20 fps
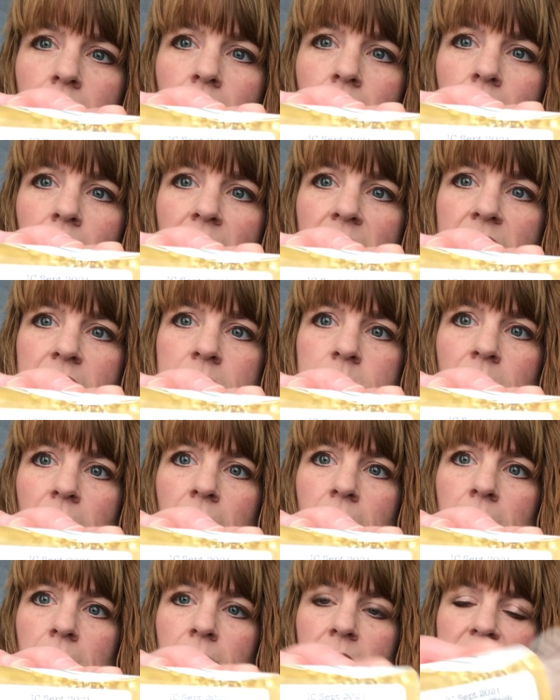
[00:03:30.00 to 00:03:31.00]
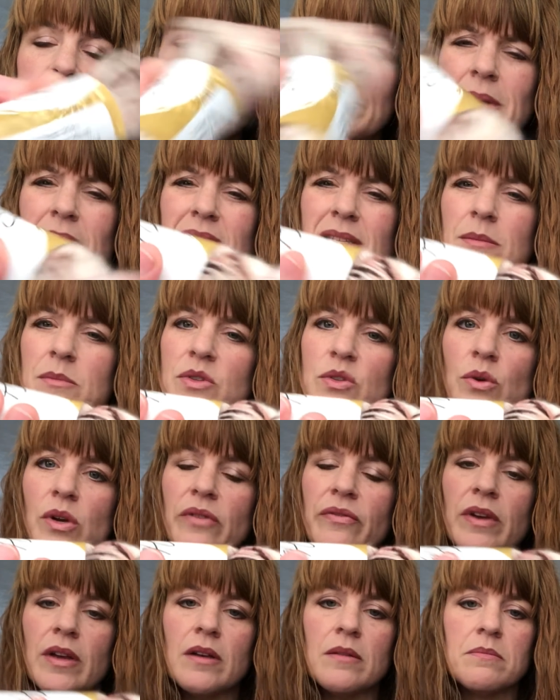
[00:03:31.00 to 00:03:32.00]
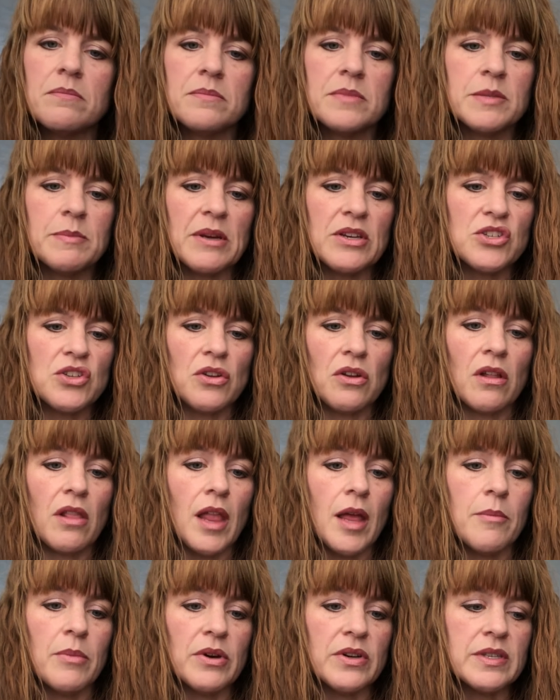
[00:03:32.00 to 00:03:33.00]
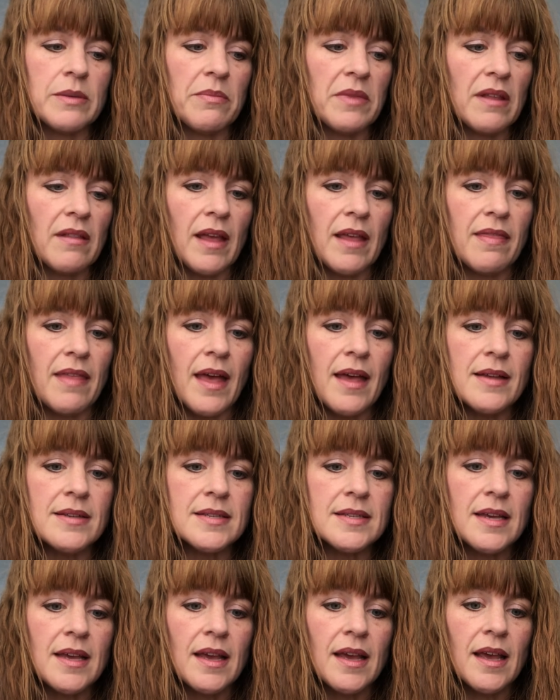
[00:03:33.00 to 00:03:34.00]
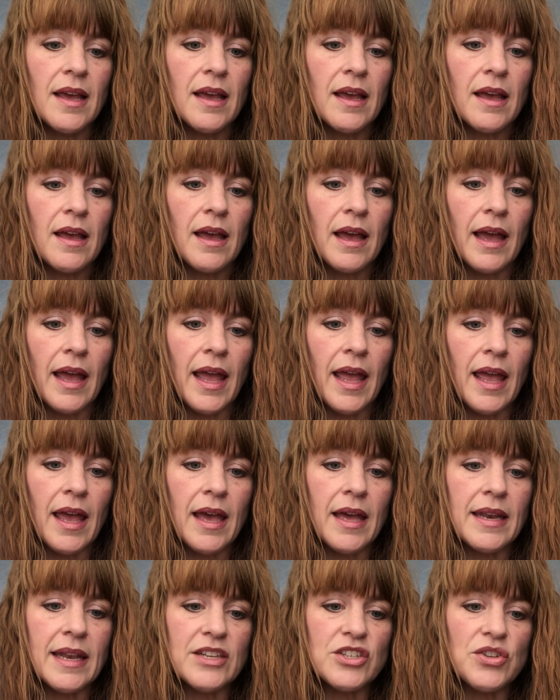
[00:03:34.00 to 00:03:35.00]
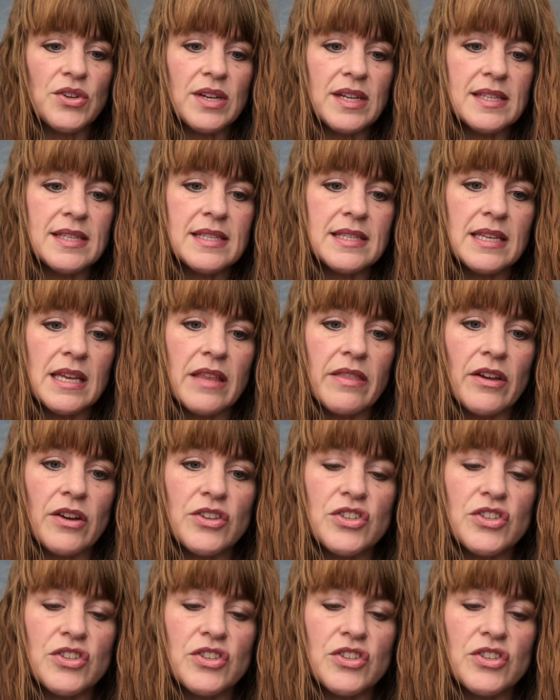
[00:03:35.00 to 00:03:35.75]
means, but it must have been some sort of a special club or something like that. And as you can see, there's